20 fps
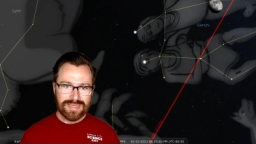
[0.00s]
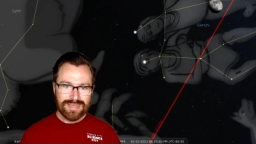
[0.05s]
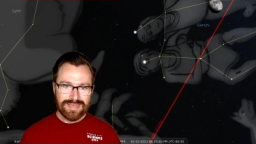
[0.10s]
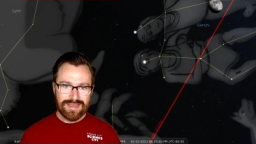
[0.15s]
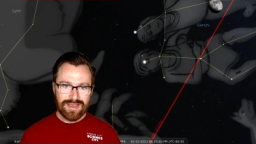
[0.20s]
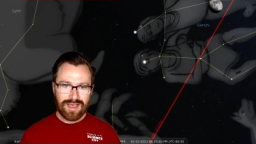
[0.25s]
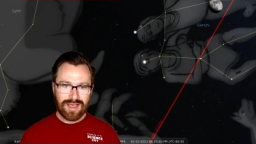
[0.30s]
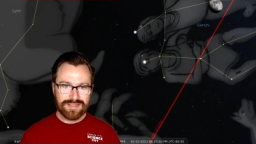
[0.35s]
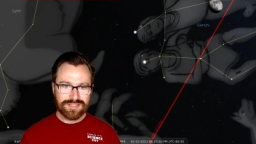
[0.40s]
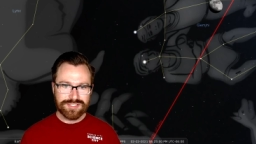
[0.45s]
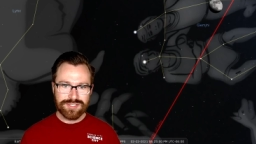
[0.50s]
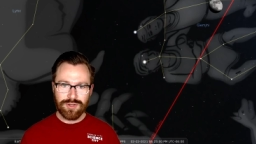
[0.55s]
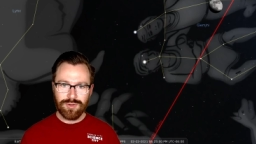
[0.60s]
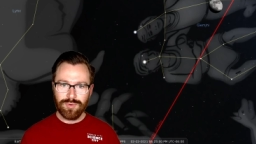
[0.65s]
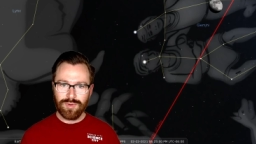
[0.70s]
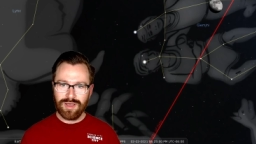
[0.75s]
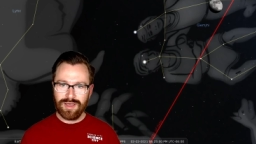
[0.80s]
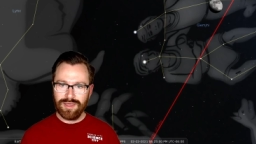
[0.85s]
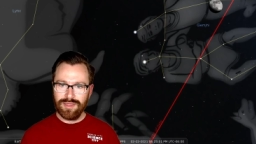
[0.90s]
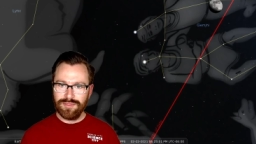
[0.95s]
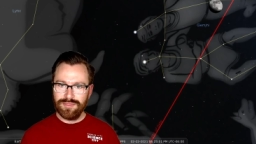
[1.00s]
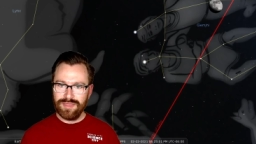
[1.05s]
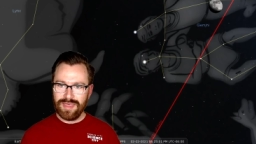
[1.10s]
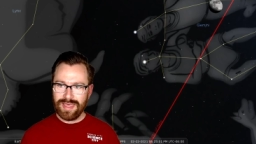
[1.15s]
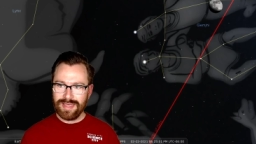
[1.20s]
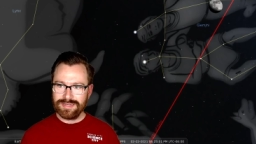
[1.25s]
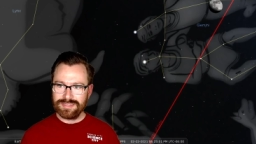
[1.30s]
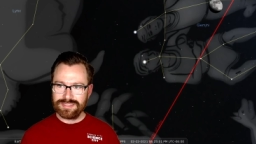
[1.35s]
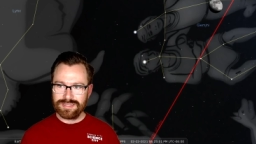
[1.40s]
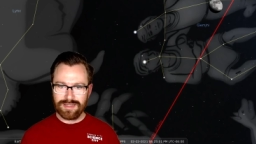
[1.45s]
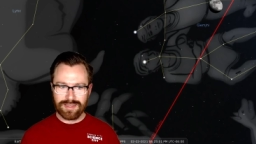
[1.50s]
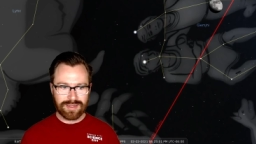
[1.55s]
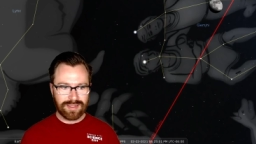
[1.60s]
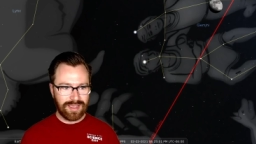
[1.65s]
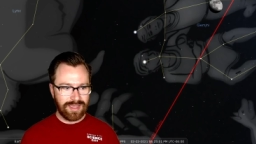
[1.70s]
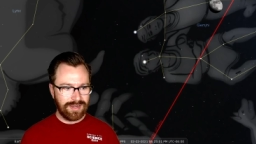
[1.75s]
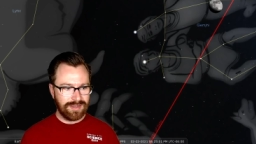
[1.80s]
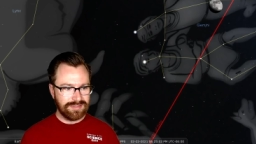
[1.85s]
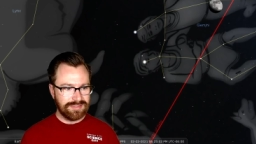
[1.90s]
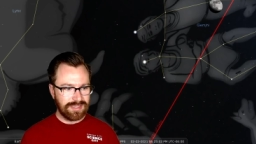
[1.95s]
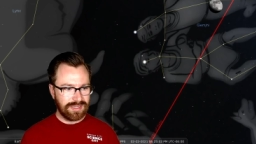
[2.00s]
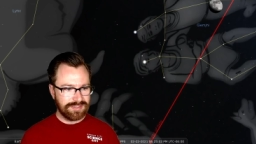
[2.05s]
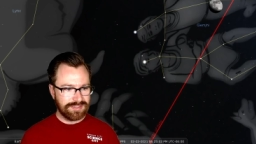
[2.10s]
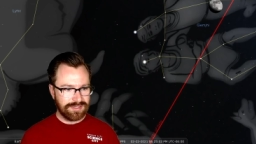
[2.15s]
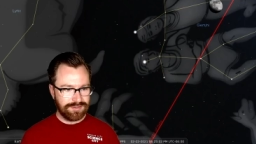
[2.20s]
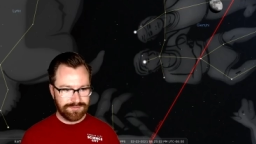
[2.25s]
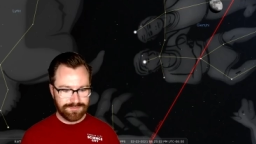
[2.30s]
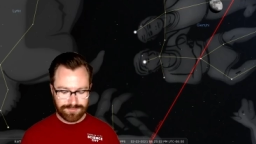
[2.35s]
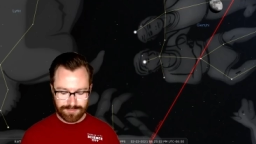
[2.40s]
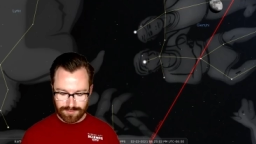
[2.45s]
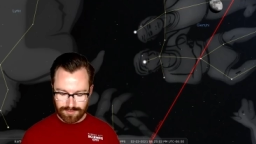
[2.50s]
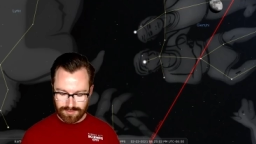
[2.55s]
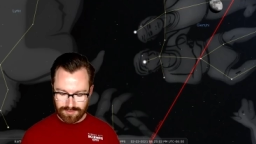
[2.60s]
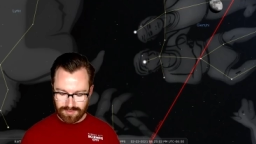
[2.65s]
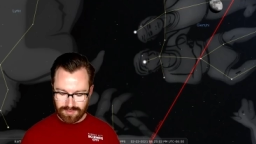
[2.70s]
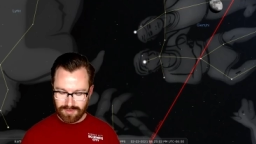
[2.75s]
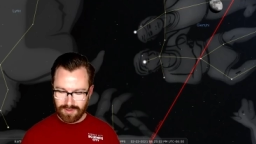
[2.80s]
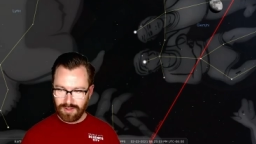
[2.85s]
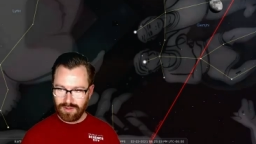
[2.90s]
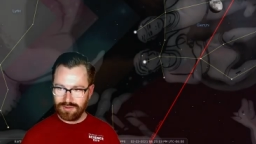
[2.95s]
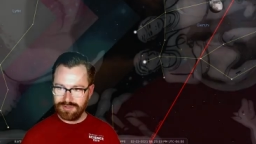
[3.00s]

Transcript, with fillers: Uh, so uh, that uh, kind of does it for our